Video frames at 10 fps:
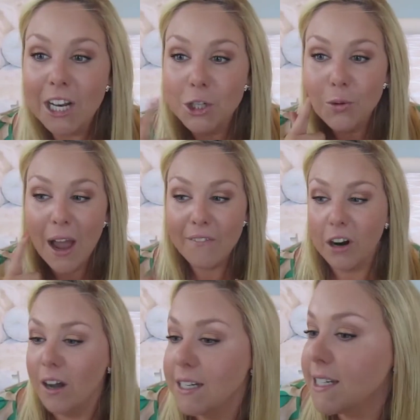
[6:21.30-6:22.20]
I do have it
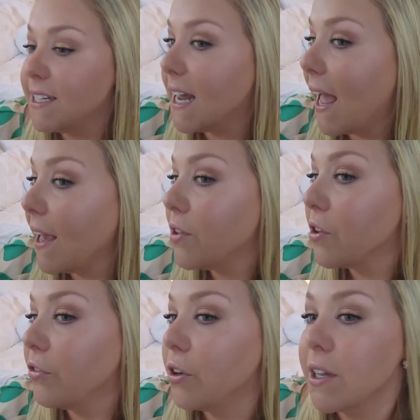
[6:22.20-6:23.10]
on today,
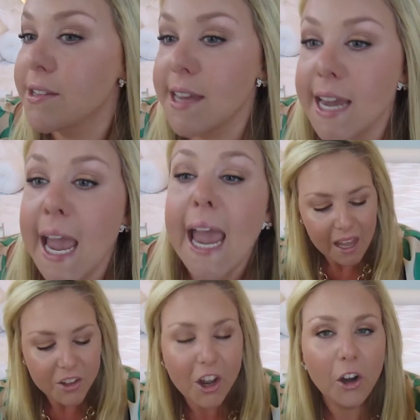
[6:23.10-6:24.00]
so if you can see,
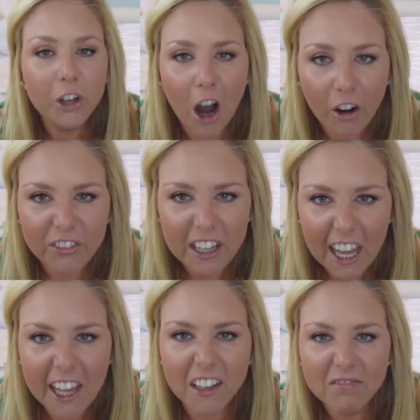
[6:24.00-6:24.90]
it's called Coffee
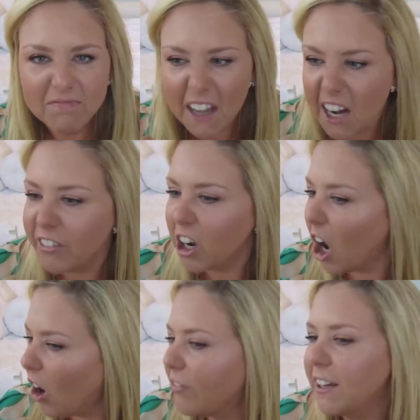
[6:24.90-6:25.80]
Cake. Kind of a
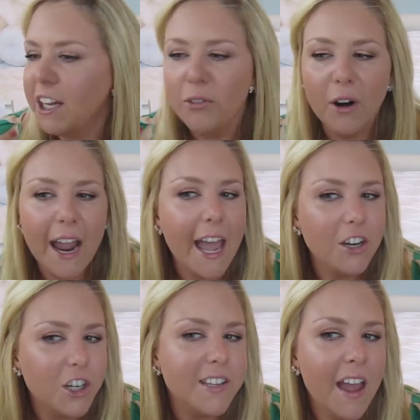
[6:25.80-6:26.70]
coffee
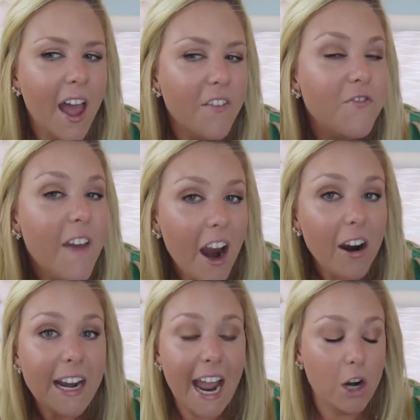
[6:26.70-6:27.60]
red, just
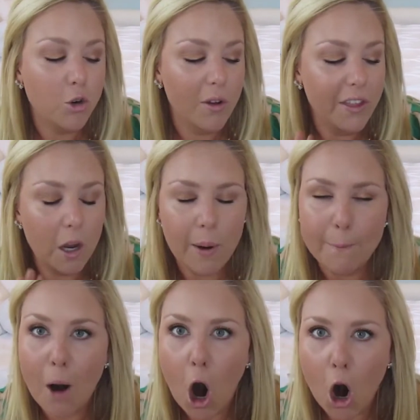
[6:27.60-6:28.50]
very natural. I think it'll
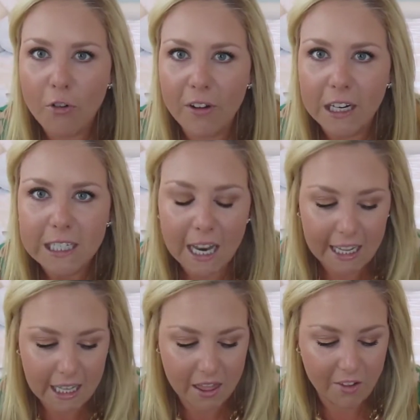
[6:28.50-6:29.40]
be perfect
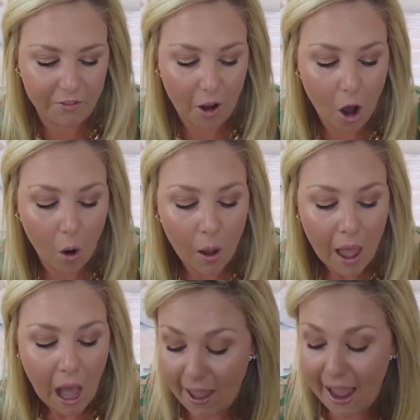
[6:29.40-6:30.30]
like in the fall.
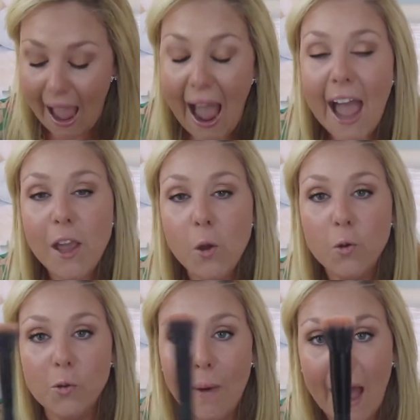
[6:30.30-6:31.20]
I
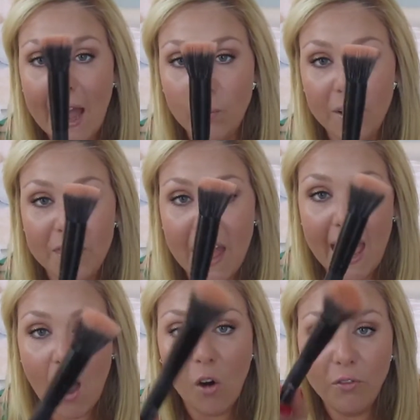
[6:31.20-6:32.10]
use mine with the
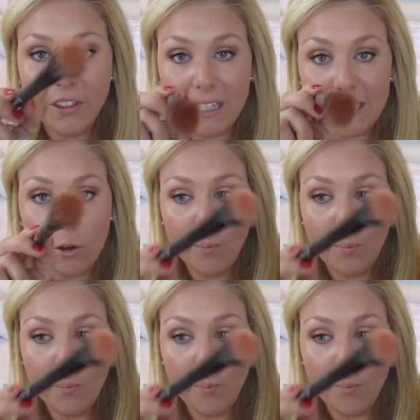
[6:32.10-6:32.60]
e.l.f. the little